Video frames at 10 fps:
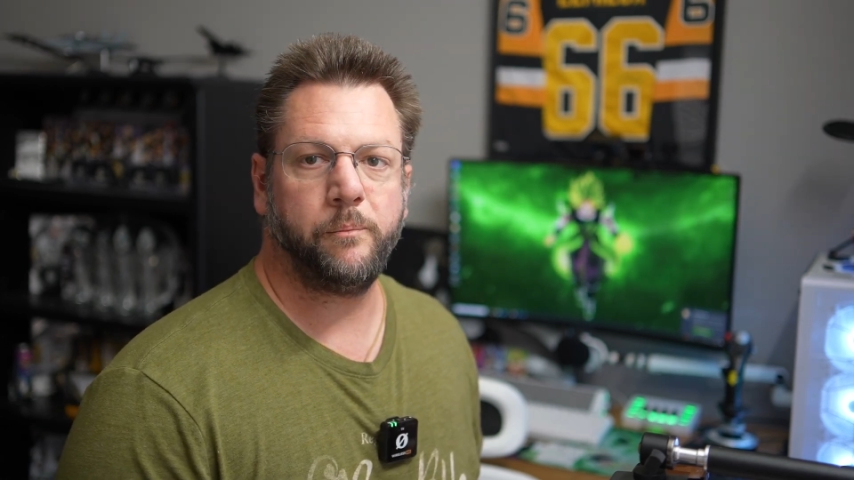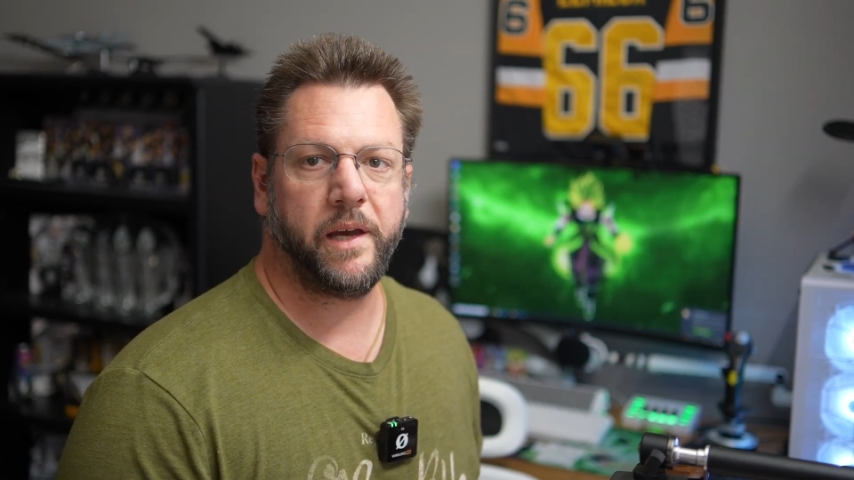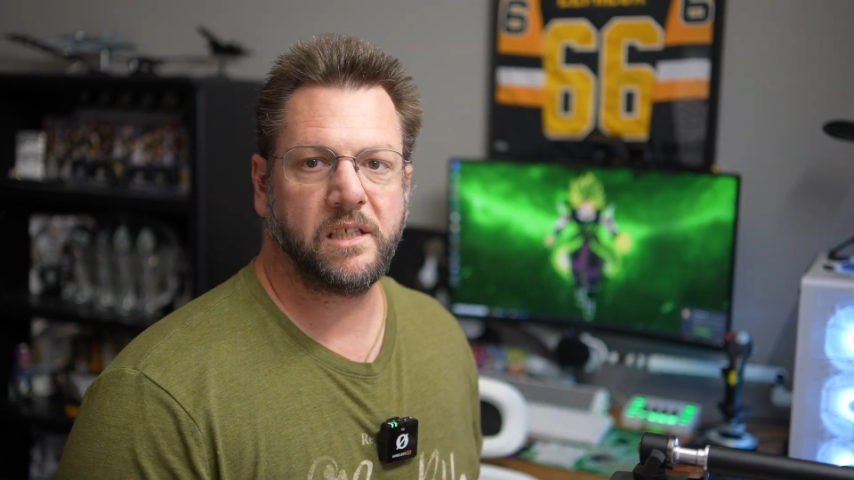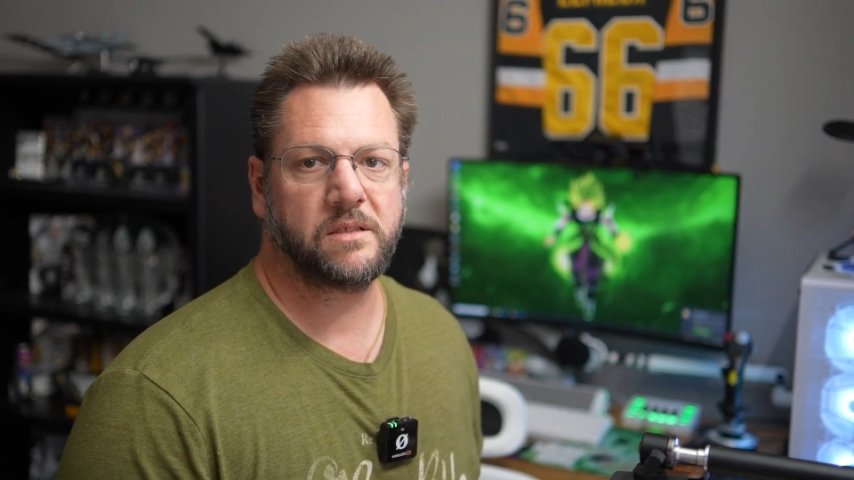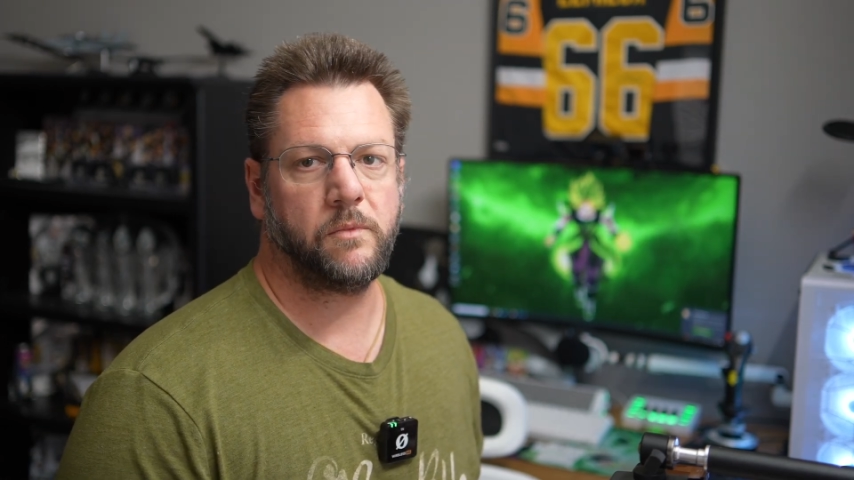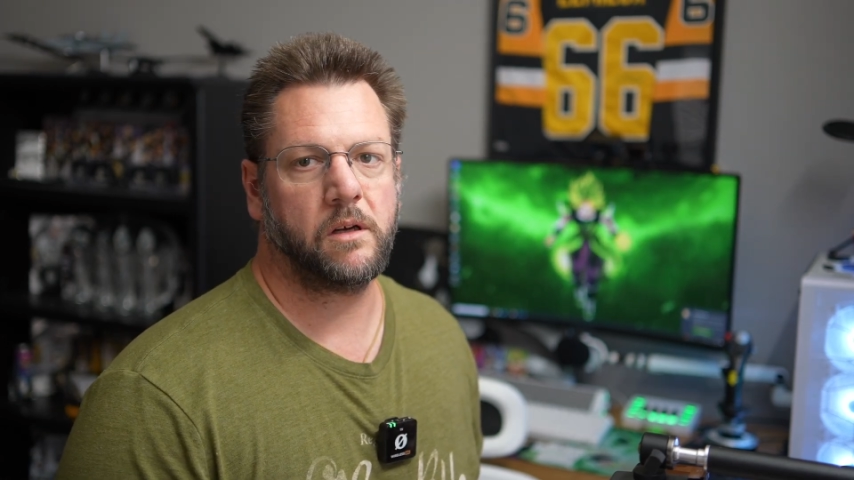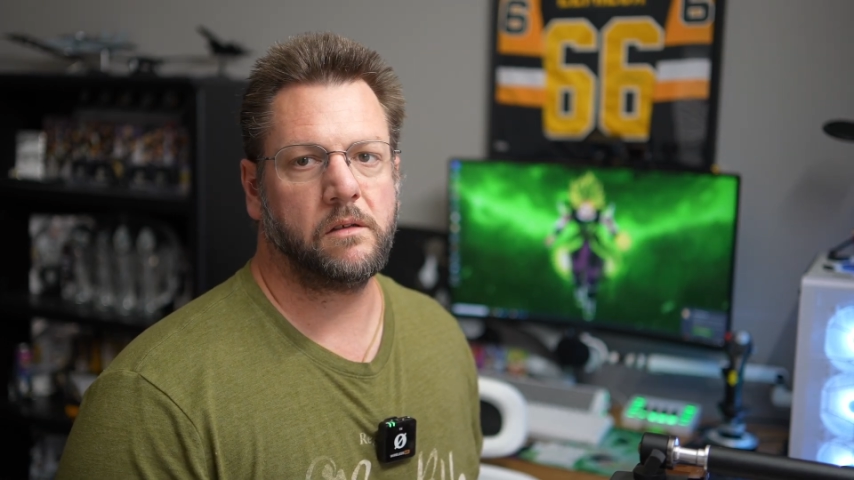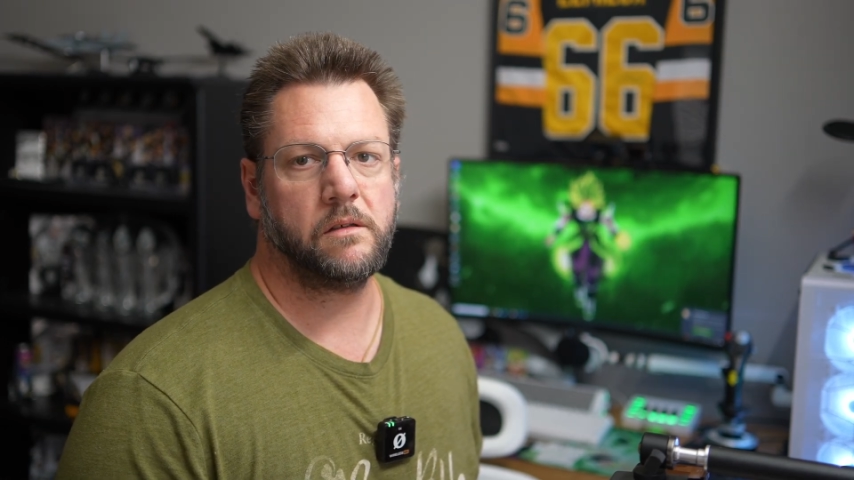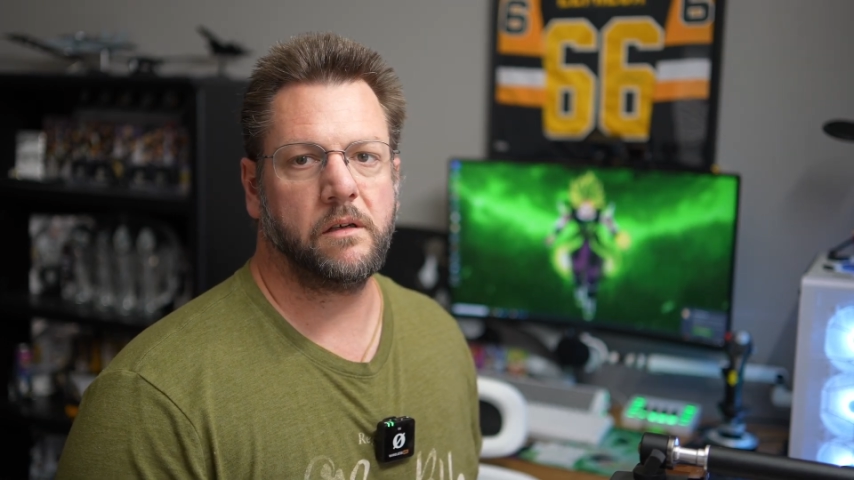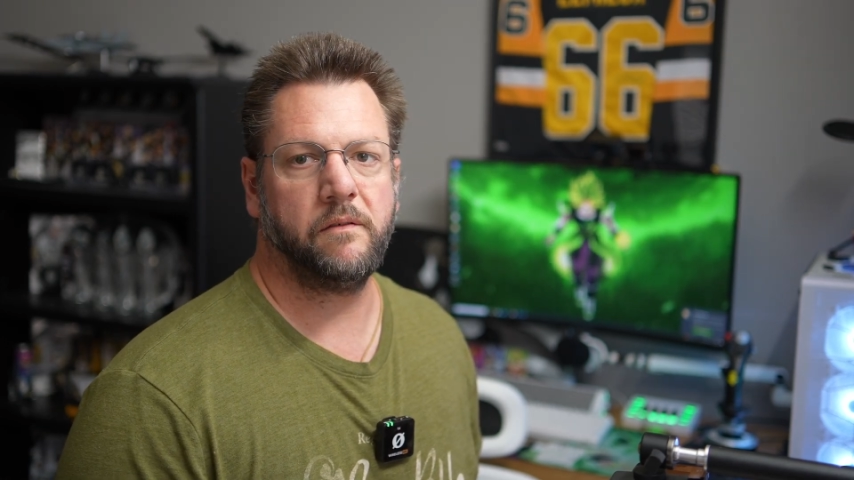base
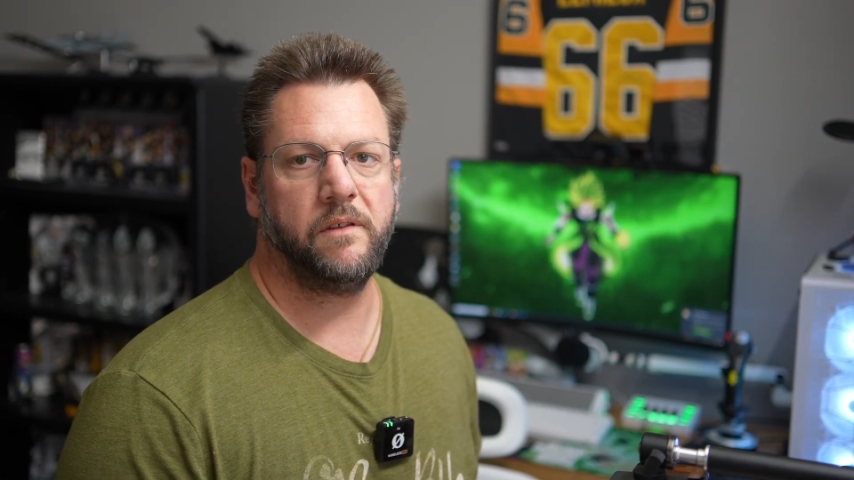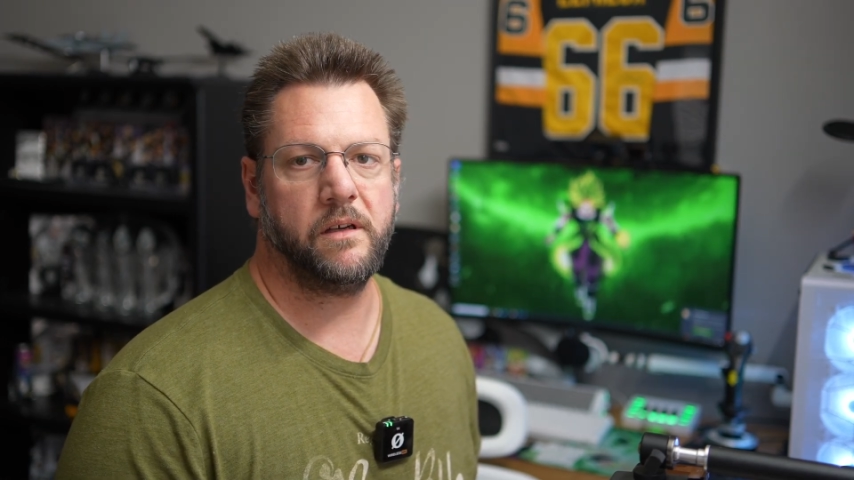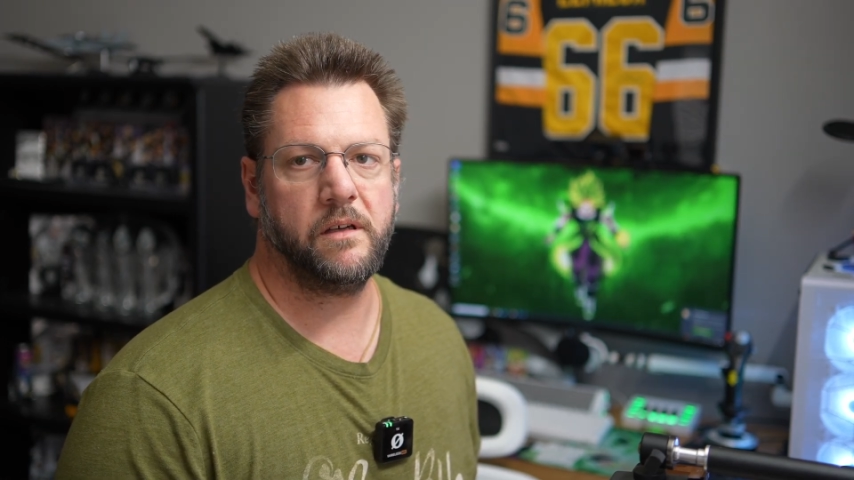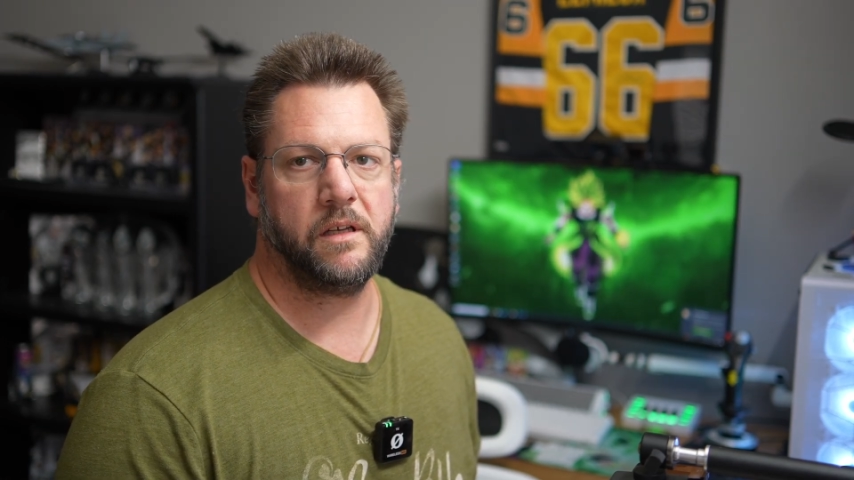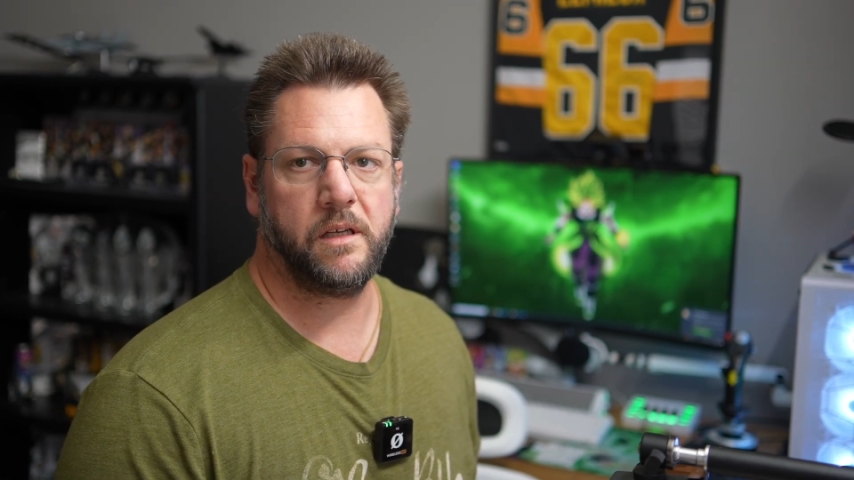model of the